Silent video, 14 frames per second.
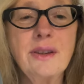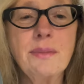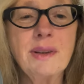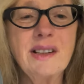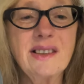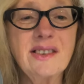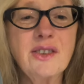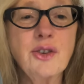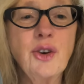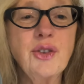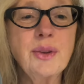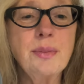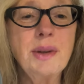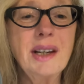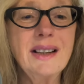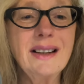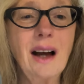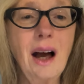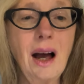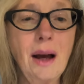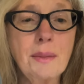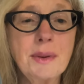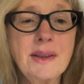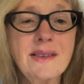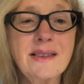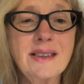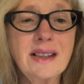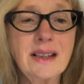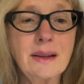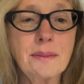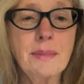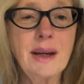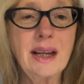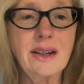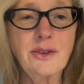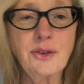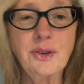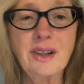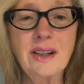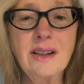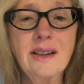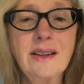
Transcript: but it's got to be a carbon zinc battery.